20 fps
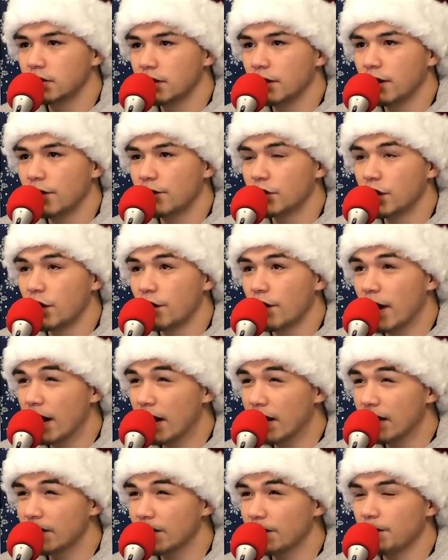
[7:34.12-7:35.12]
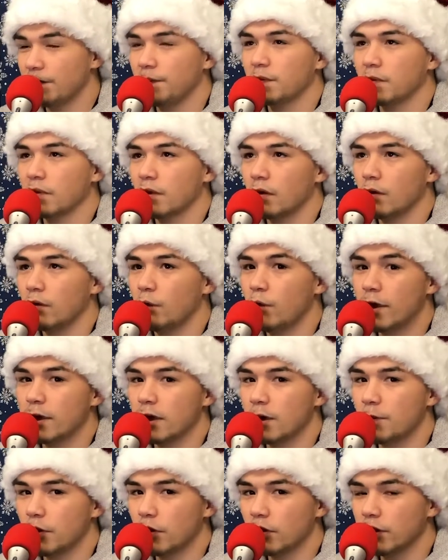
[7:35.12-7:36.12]
Ever done that?
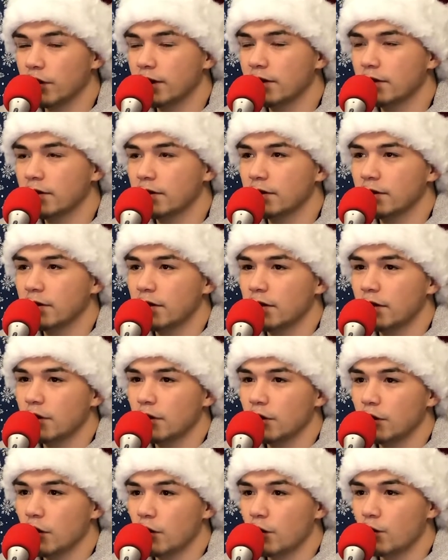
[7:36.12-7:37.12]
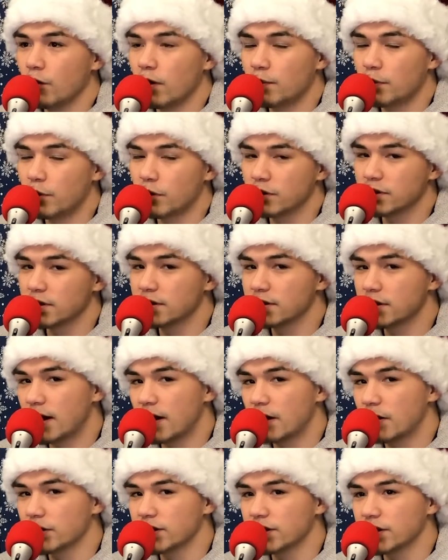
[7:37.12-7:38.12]
Wake up early, go to one person's
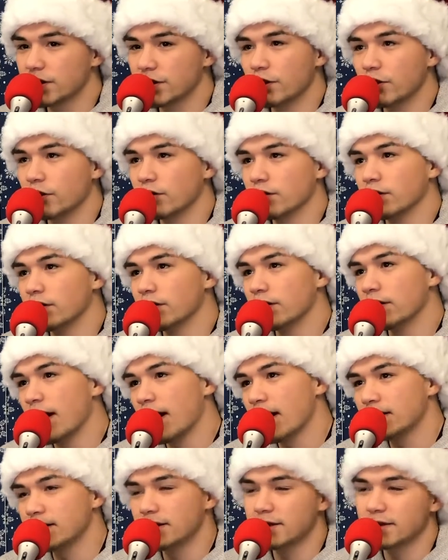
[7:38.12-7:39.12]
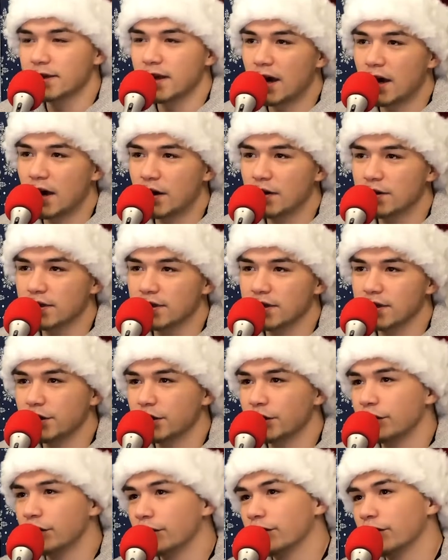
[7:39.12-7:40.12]
house, and you go to the auntie's house, and
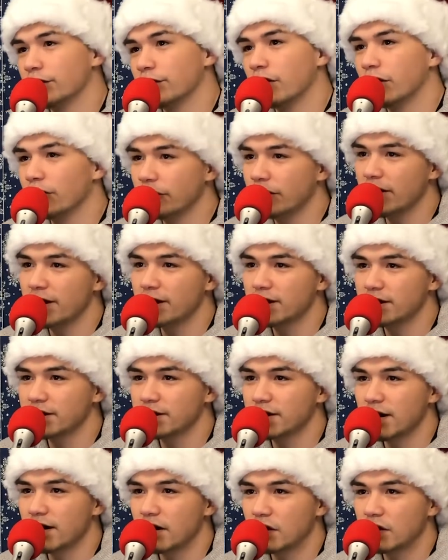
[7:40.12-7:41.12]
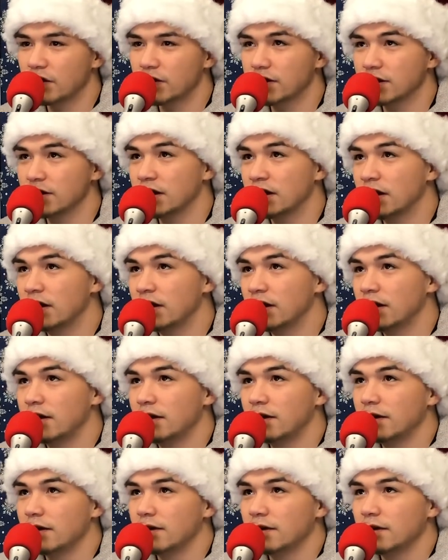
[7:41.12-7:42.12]
you go to your other auntie's house,
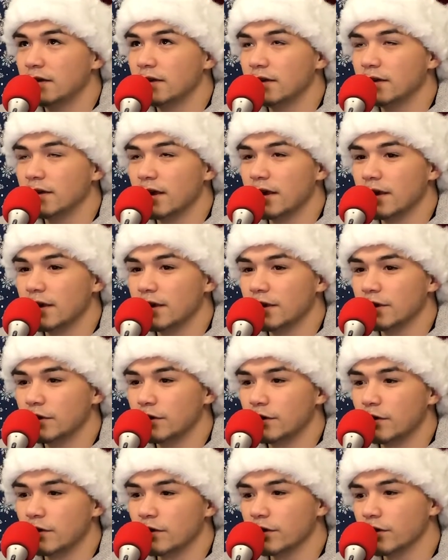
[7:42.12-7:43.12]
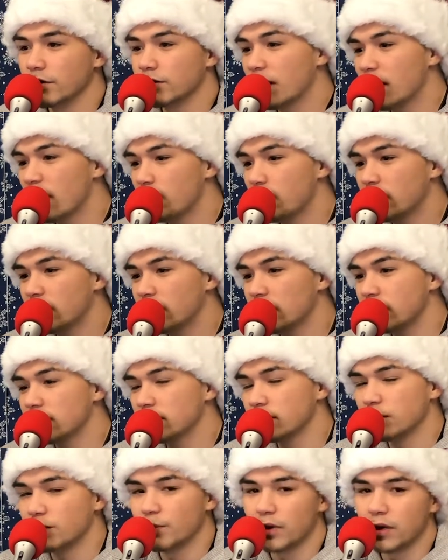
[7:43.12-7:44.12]
and then you go to your
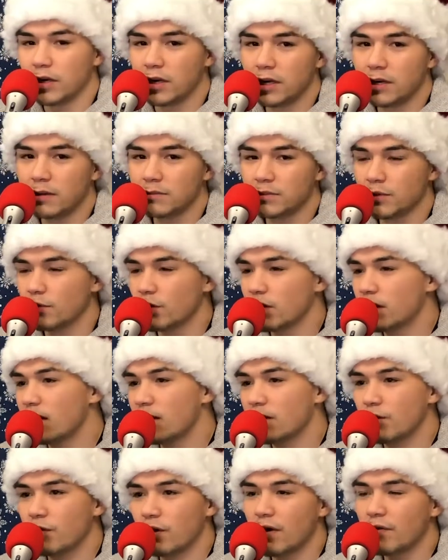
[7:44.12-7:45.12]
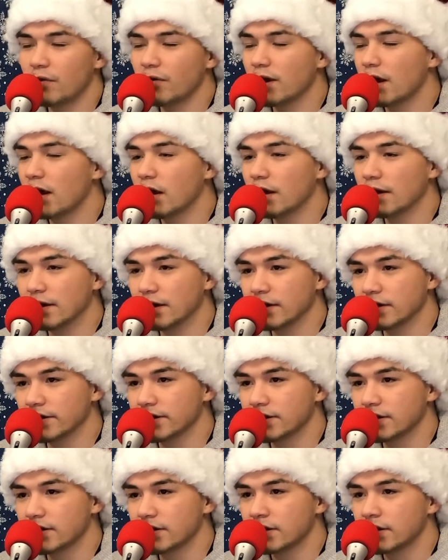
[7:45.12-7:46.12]
grandpa's or your mom's or wherever the hell it
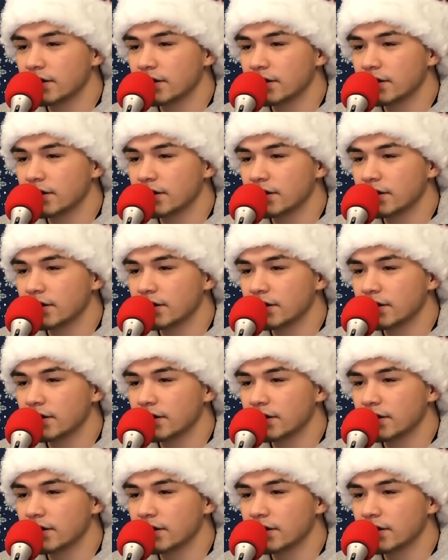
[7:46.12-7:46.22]
is,